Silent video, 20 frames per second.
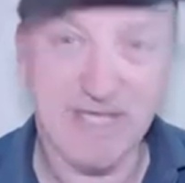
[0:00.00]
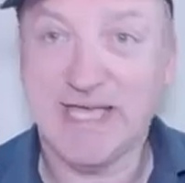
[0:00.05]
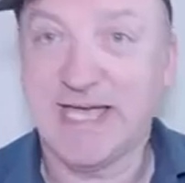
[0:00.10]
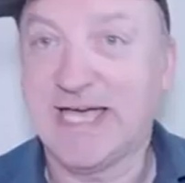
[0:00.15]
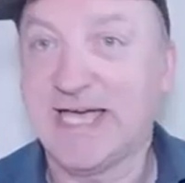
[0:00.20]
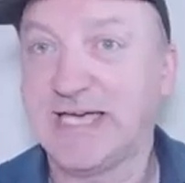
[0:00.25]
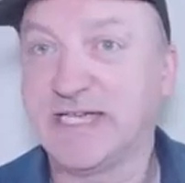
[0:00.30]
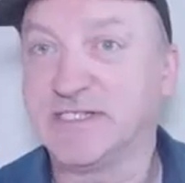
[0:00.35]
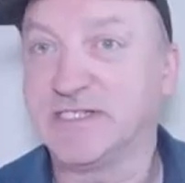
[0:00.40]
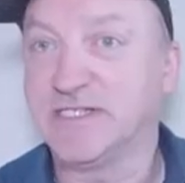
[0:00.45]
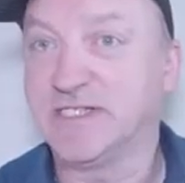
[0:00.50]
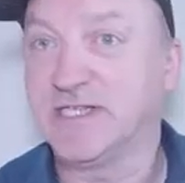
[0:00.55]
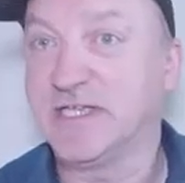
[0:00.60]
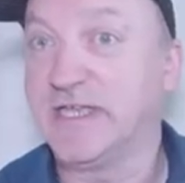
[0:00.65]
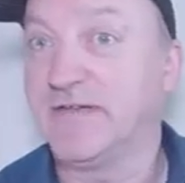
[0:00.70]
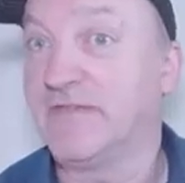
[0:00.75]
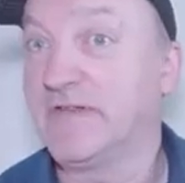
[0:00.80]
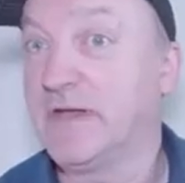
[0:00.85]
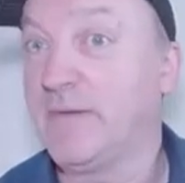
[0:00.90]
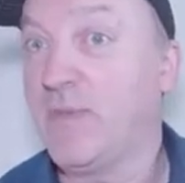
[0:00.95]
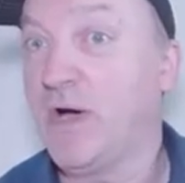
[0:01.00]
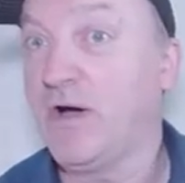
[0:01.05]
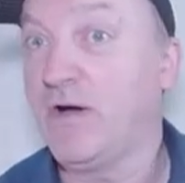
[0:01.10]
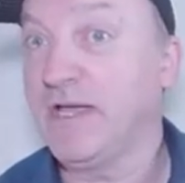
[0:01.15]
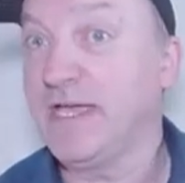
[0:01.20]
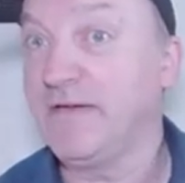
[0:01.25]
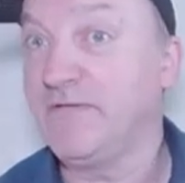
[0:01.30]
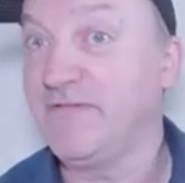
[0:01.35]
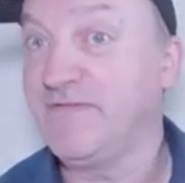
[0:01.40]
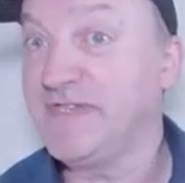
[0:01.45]
and given a
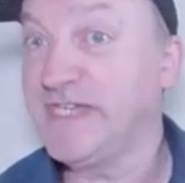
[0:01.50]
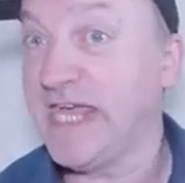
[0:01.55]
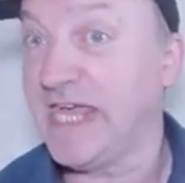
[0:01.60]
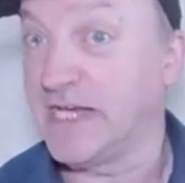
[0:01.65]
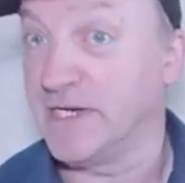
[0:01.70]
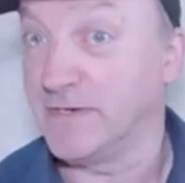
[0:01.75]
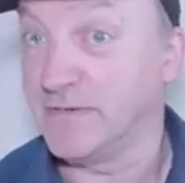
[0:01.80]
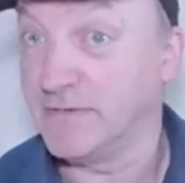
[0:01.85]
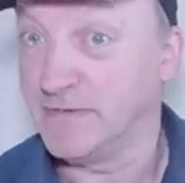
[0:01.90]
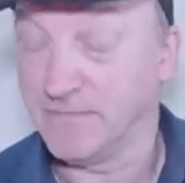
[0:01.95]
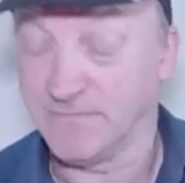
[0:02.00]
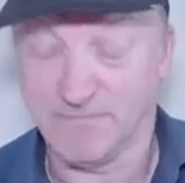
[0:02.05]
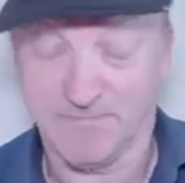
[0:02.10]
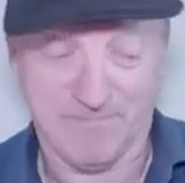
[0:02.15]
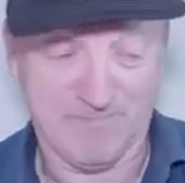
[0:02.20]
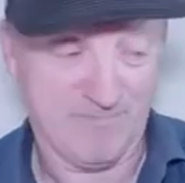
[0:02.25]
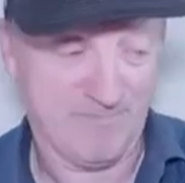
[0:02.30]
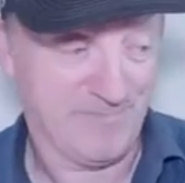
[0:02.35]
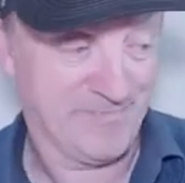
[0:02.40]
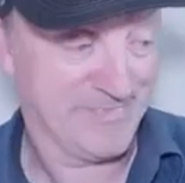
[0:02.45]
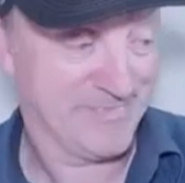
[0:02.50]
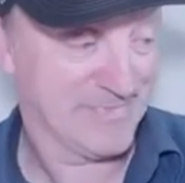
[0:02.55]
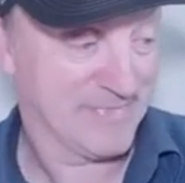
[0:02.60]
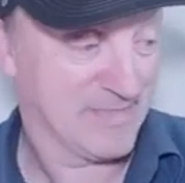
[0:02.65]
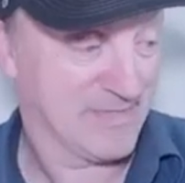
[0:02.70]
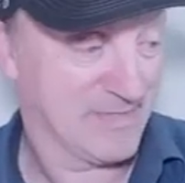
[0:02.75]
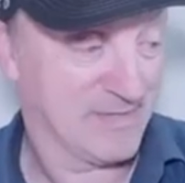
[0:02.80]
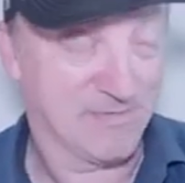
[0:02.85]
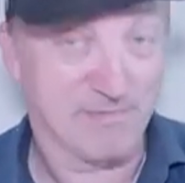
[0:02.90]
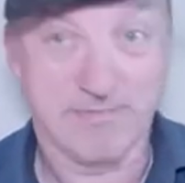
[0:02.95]
mark out of 10.
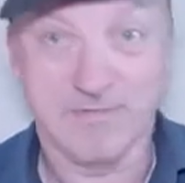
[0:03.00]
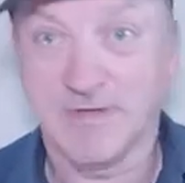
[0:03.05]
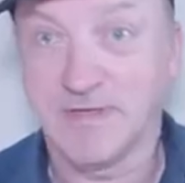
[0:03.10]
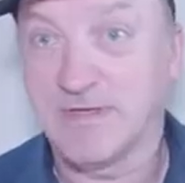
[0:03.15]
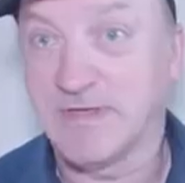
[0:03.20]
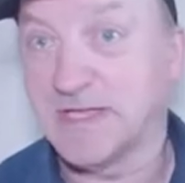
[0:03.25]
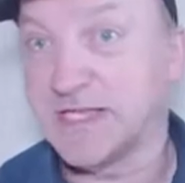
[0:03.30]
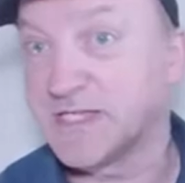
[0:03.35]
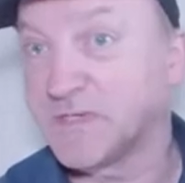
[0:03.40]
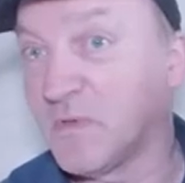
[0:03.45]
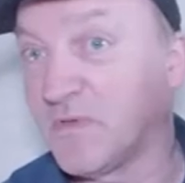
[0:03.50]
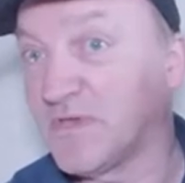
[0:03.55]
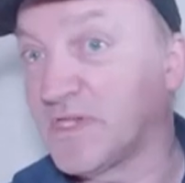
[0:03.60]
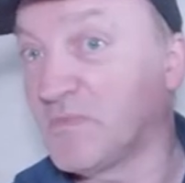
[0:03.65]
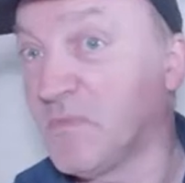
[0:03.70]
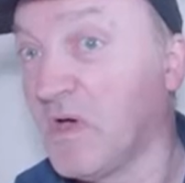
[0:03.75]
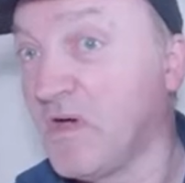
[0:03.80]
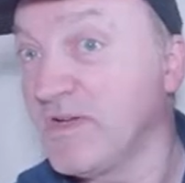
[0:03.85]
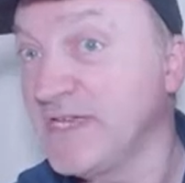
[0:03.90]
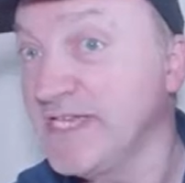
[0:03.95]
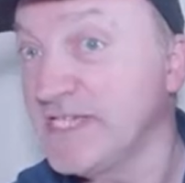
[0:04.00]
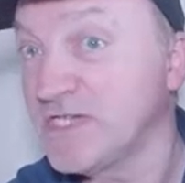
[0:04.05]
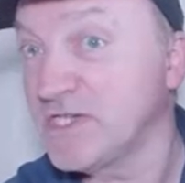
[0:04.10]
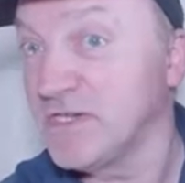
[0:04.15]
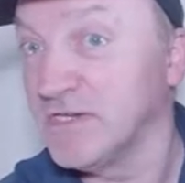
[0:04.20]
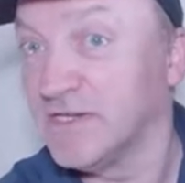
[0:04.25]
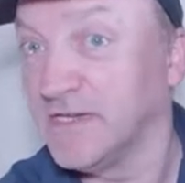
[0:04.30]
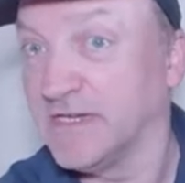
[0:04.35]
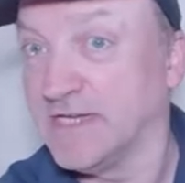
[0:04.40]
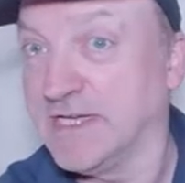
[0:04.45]
That's what this mark is.
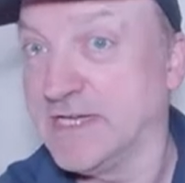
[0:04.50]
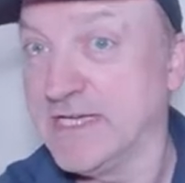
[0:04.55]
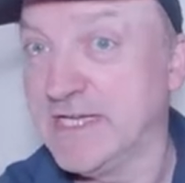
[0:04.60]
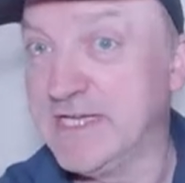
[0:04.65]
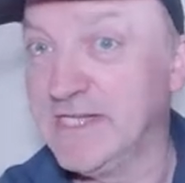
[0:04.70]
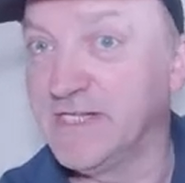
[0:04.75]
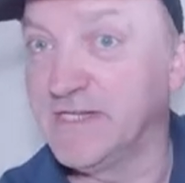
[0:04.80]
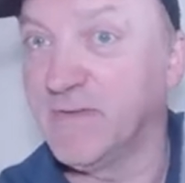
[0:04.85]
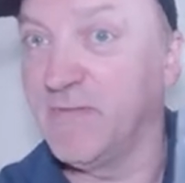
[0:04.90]
It is a